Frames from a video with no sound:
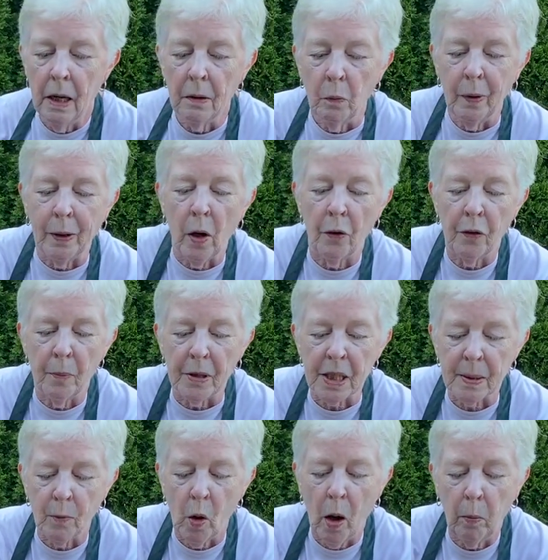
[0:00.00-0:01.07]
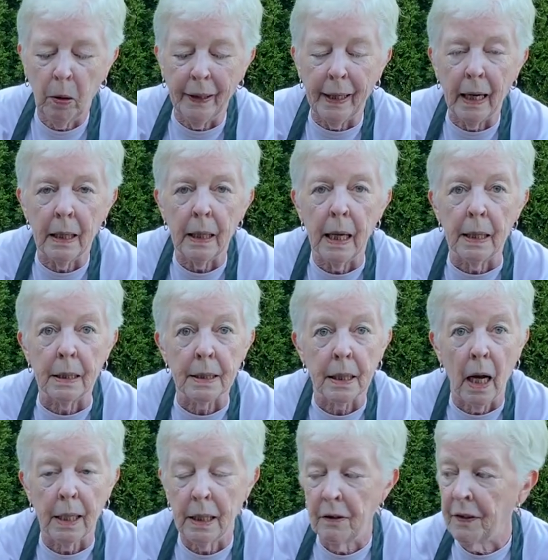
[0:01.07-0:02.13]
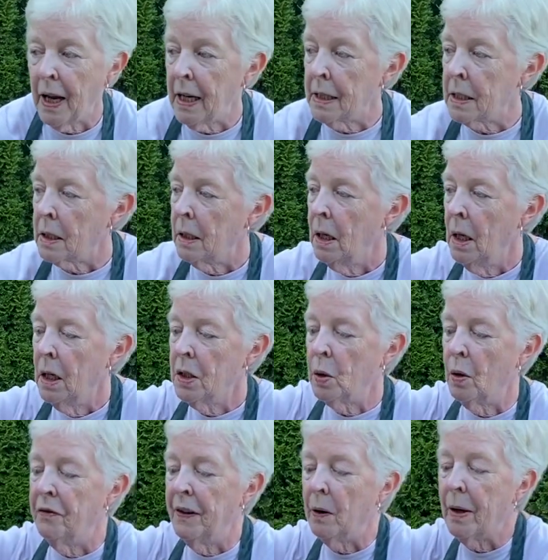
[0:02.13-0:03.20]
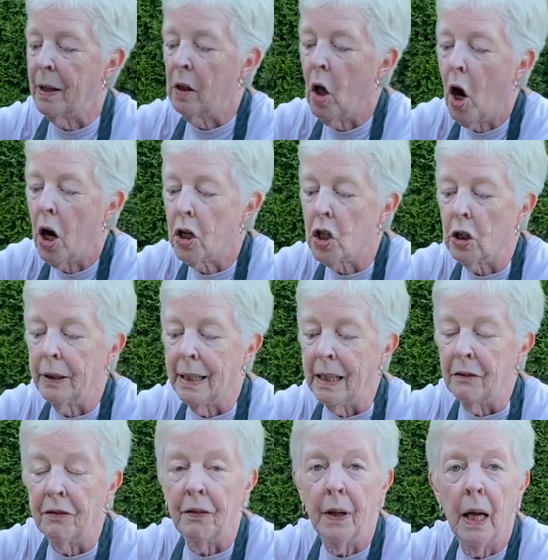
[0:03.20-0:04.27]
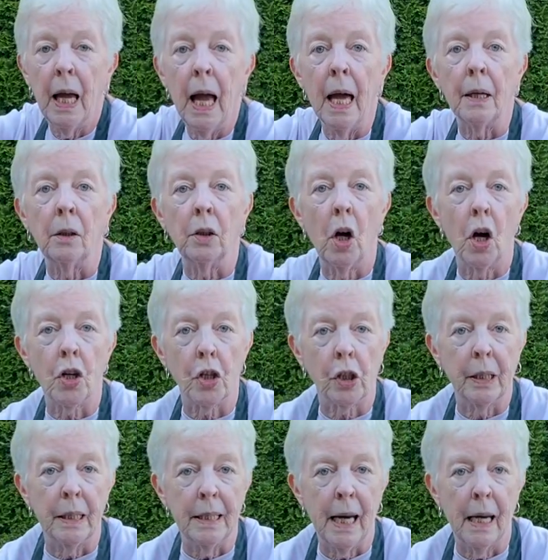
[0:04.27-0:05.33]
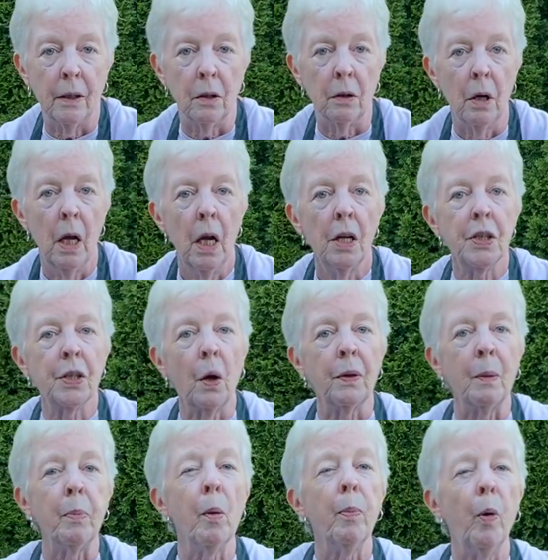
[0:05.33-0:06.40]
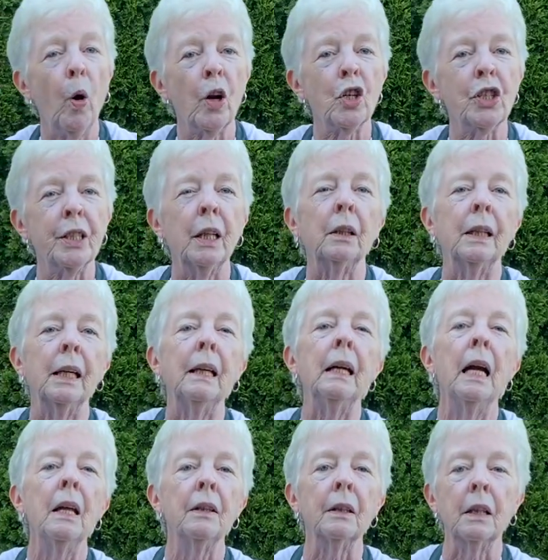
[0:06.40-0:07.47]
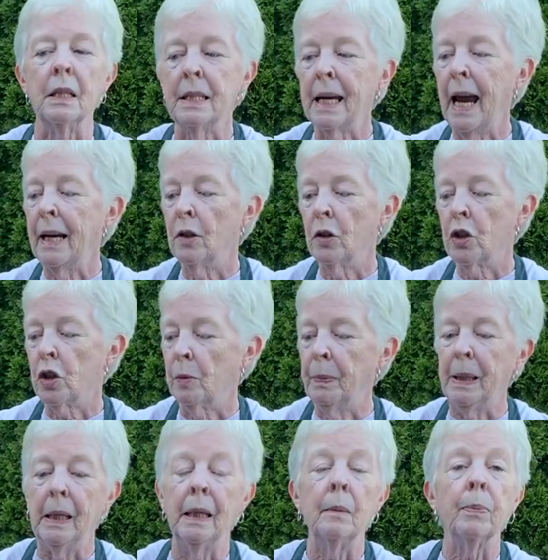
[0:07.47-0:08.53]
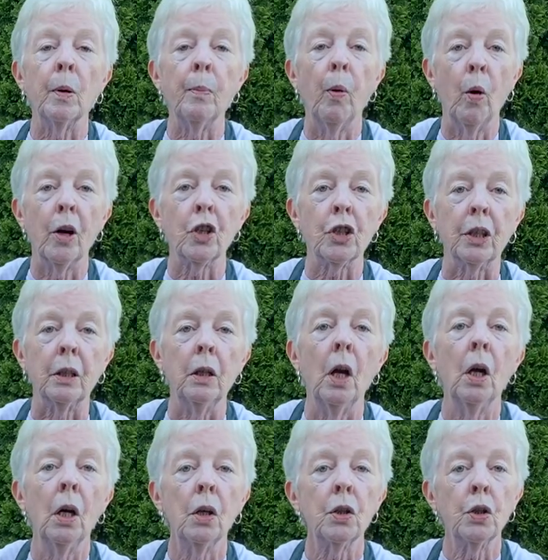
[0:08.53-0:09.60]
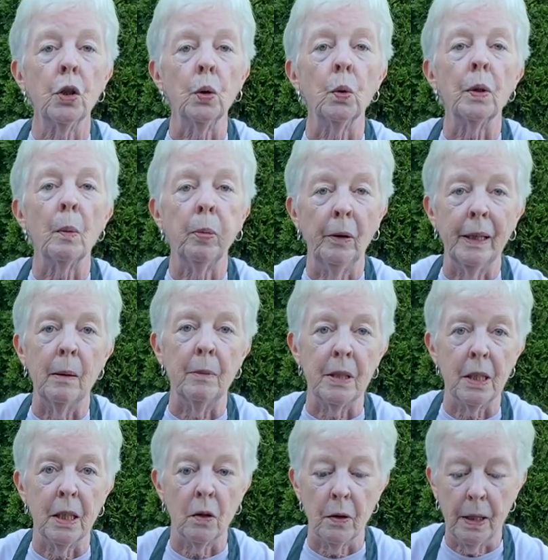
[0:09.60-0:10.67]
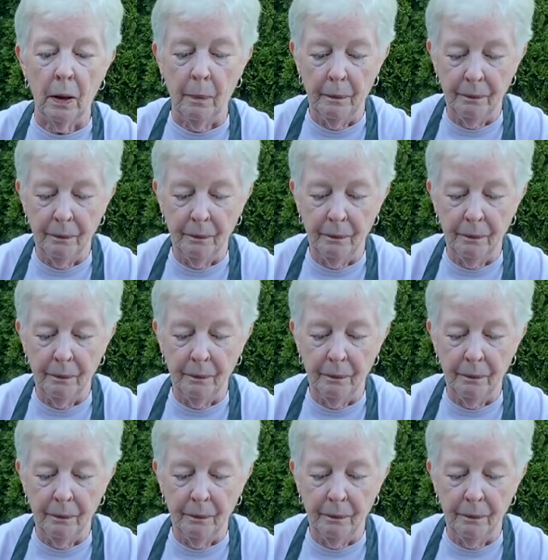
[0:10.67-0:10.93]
we go from a small plant in a tiny vase to a very large leaf and a larger container. So that proportionately, the container should be in proportion to the plant material.